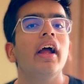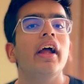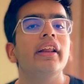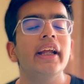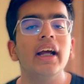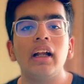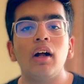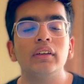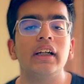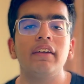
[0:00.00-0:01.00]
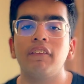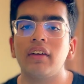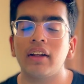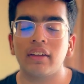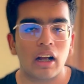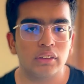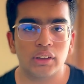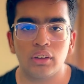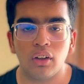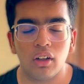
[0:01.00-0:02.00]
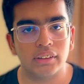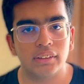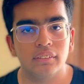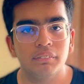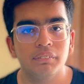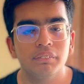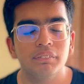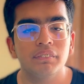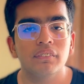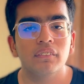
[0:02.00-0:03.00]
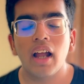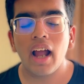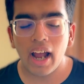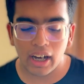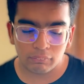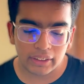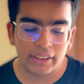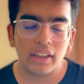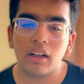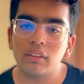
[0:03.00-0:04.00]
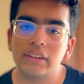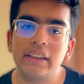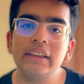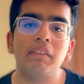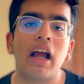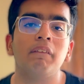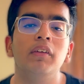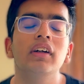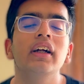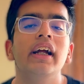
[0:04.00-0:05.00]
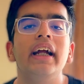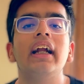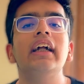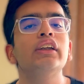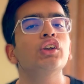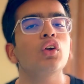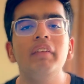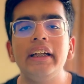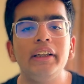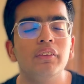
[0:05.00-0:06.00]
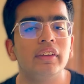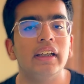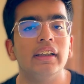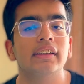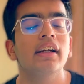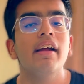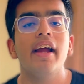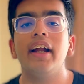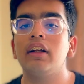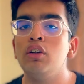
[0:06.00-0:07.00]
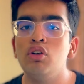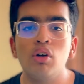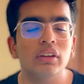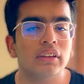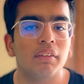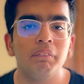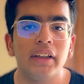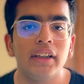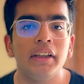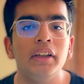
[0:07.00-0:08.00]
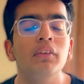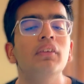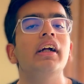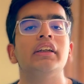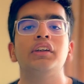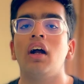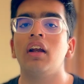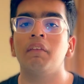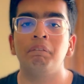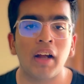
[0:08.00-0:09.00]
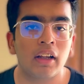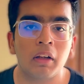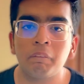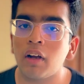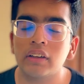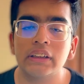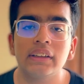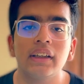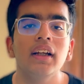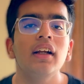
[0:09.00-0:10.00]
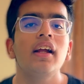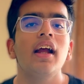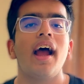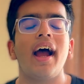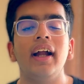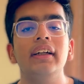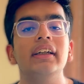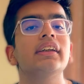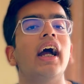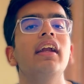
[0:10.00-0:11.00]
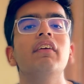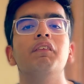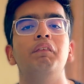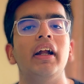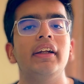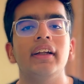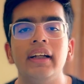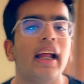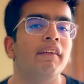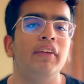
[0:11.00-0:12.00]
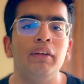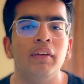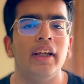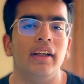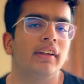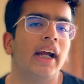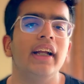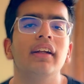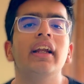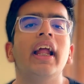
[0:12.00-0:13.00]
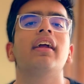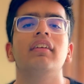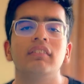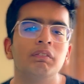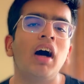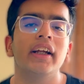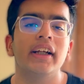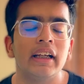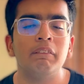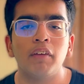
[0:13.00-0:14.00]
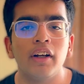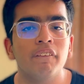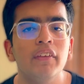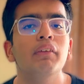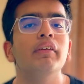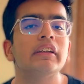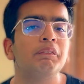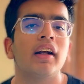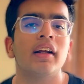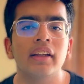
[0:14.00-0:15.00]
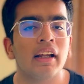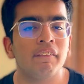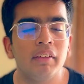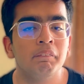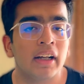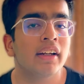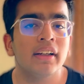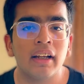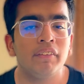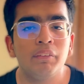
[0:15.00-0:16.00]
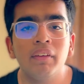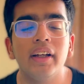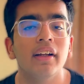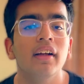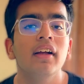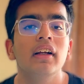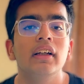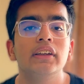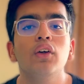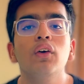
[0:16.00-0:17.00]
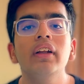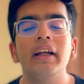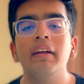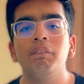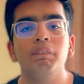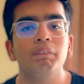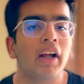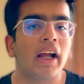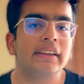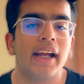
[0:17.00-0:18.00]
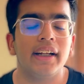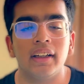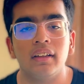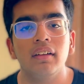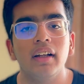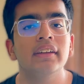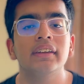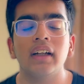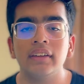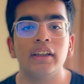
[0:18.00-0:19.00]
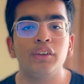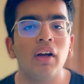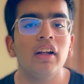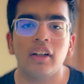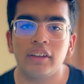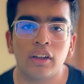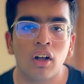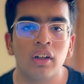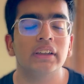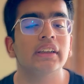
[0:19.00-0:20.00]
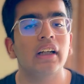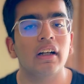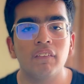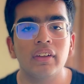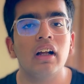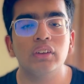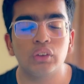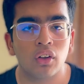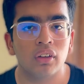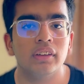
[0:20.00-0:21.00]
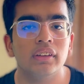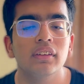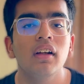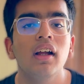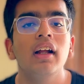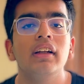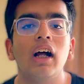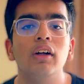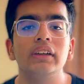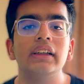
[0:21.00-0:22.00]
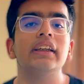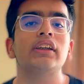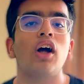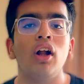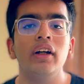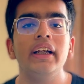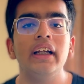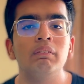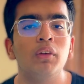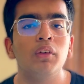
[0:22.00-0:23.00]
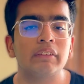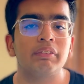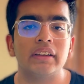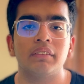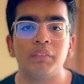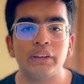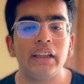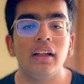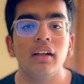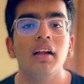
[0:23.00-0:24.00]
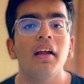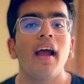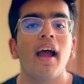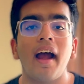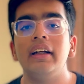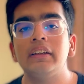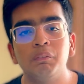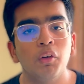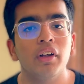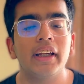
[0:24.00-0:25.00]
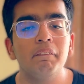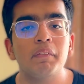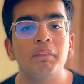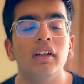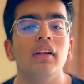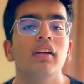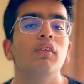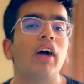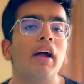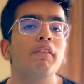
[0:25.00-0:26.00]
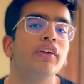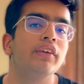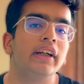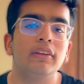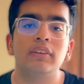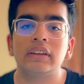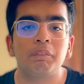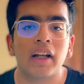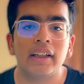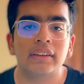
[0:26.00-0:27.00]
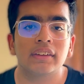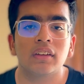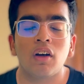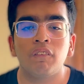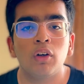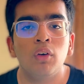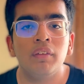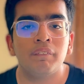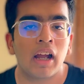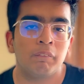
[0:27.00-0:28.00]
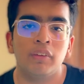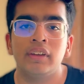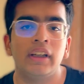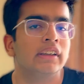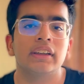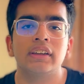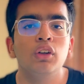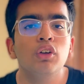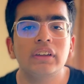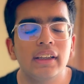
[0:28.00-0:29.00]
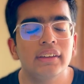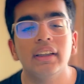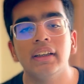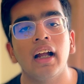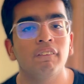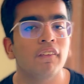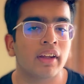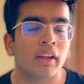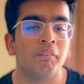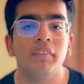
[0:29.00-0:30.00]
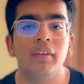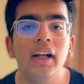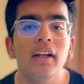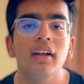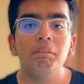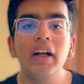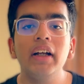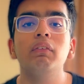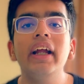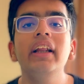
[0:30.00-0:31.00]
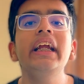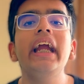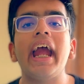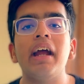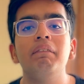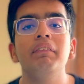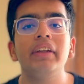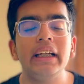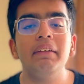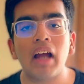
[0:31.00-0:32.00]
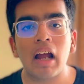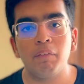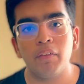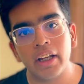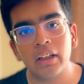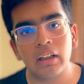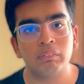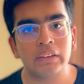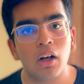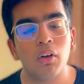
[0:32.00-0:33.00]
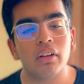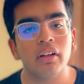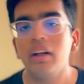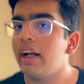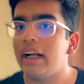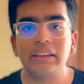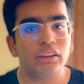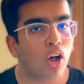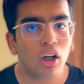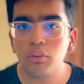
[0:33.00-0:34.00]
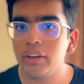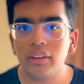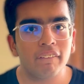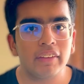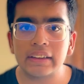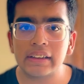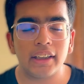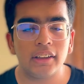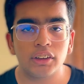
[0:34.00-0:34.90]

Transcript: they announced it for $1,000. And when they announced this MacBook, it had so many new things. It looks completely new, it's got a better processor, and it's kind of better in every way, right? Like, marketing point of view, it's better in every way. So they price hiked it. It starts at $1,200 instead of $1,000. Now, since it's already a more expensive machine and it's more capable, why would you reduce the price of the old MacBook? There's just no sense in that for one, right? But when the M3 MacBook Air comes out, it's not going to have a design